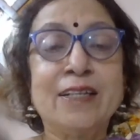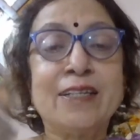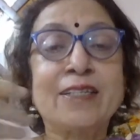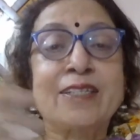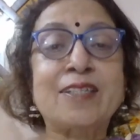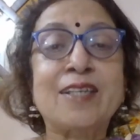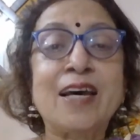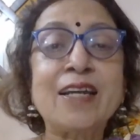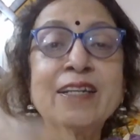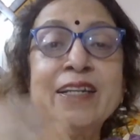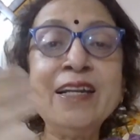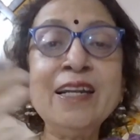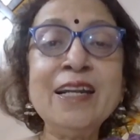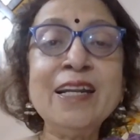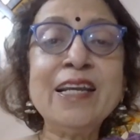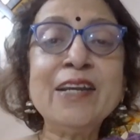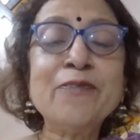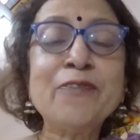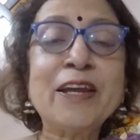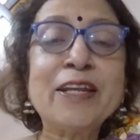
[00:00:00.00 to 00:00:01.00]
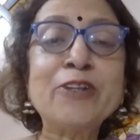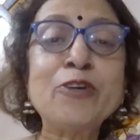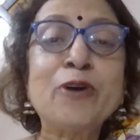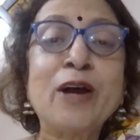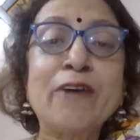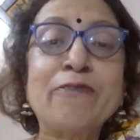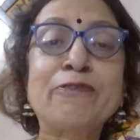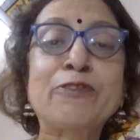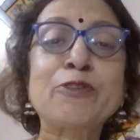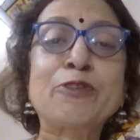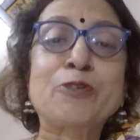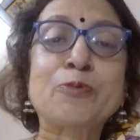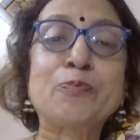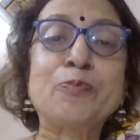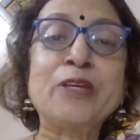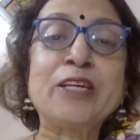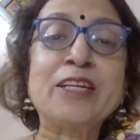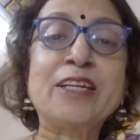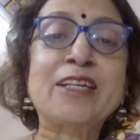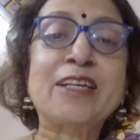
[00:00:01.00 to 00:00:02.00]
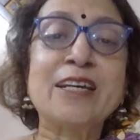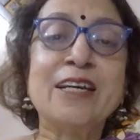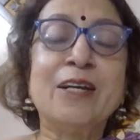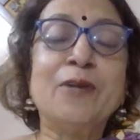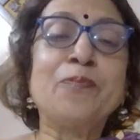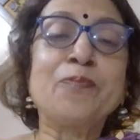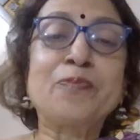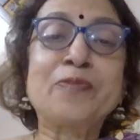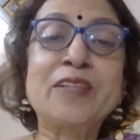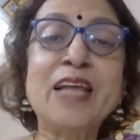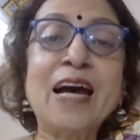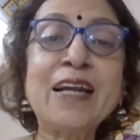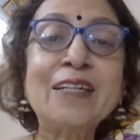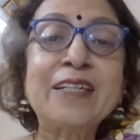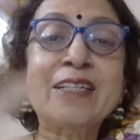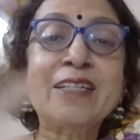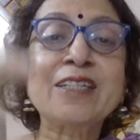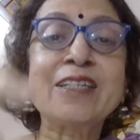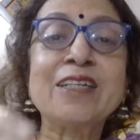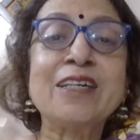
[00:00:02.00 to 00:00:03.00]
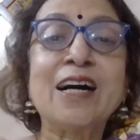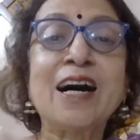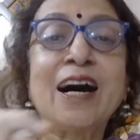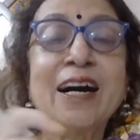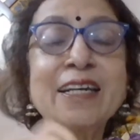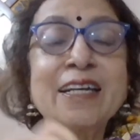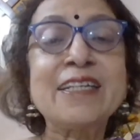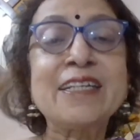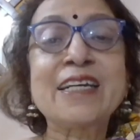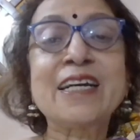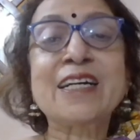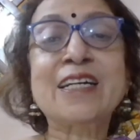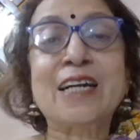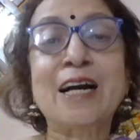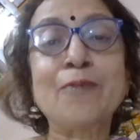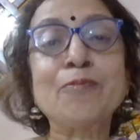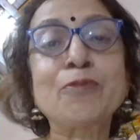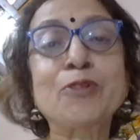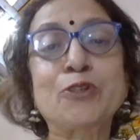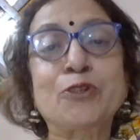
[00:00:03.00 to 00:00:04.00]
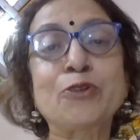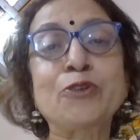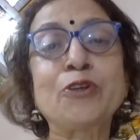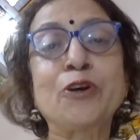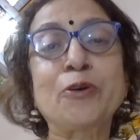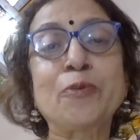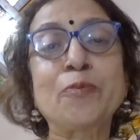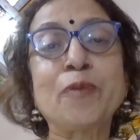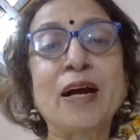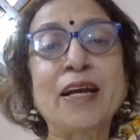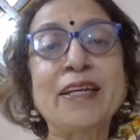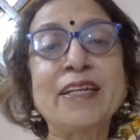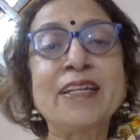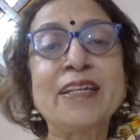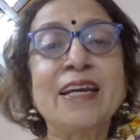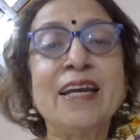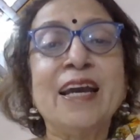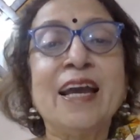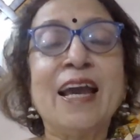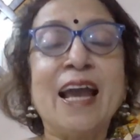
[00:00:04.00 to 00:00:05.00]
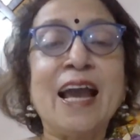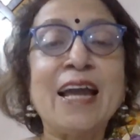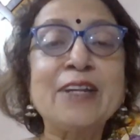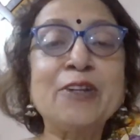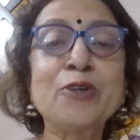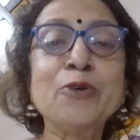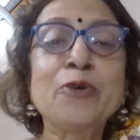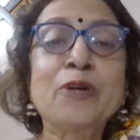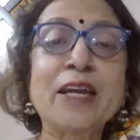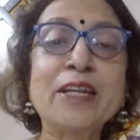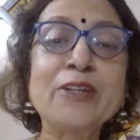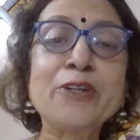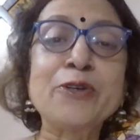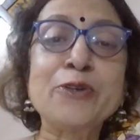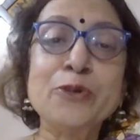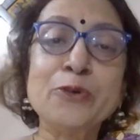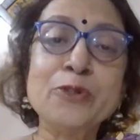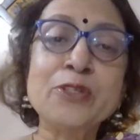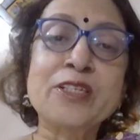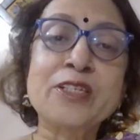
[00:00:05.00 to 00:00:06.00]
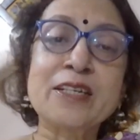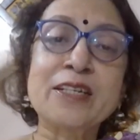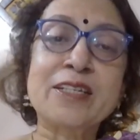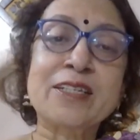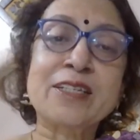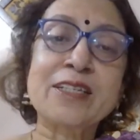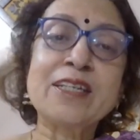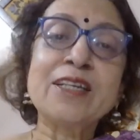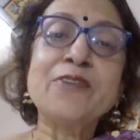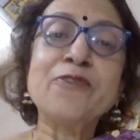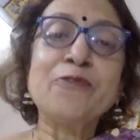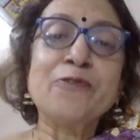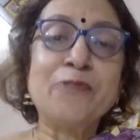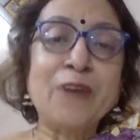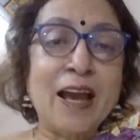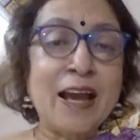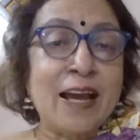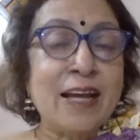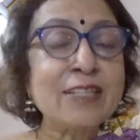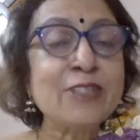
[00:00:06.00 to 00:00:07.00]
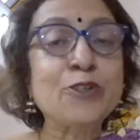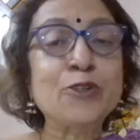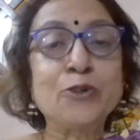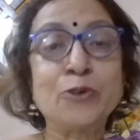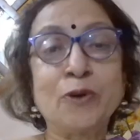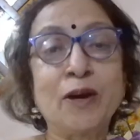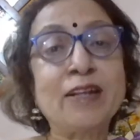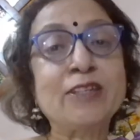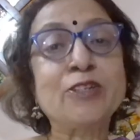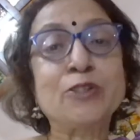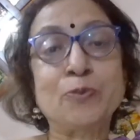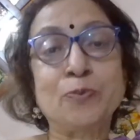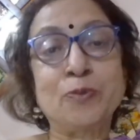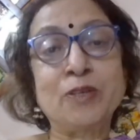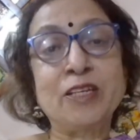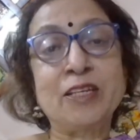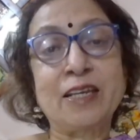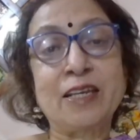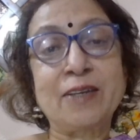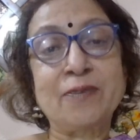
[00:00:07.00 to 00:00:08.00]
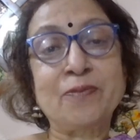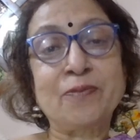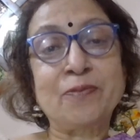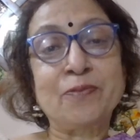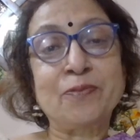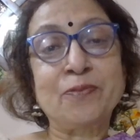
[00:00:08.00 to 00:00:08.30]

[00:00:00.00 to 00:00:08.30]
Suddenly, when you have to speak, that idea comes to your mind and you can use it as you are speaking.